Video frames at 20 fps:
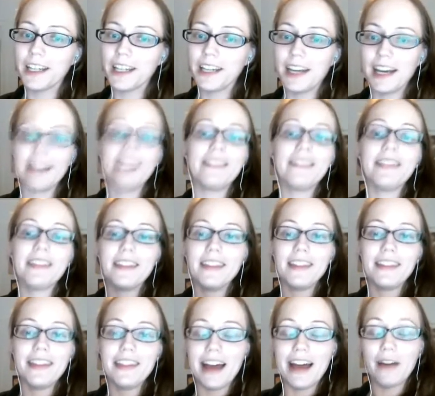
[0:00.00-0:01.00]
And
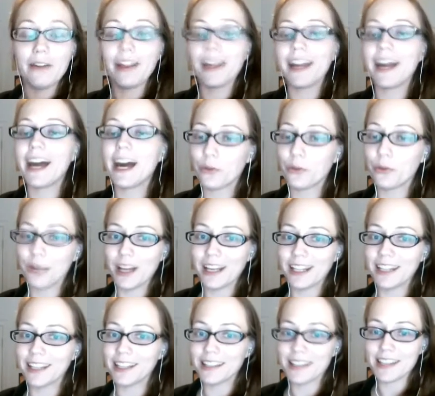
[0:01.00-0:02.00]
now that I got it
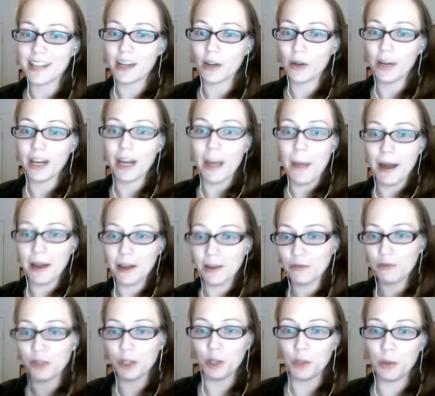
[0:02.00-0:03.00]
running, it's like, okay, I'm not going to
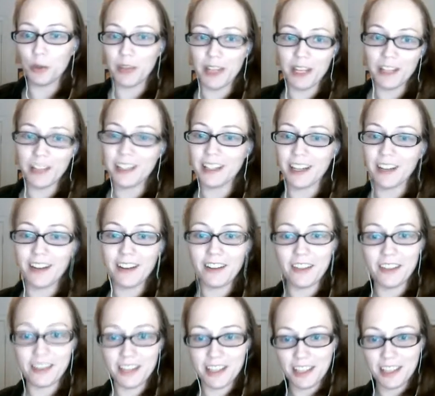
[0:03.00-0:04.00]
fiddle with anything else.
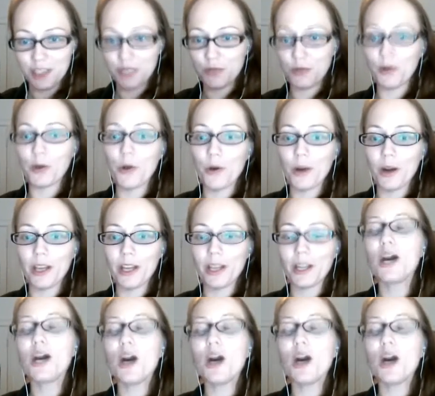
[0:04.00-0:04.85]
Let's get this recorded.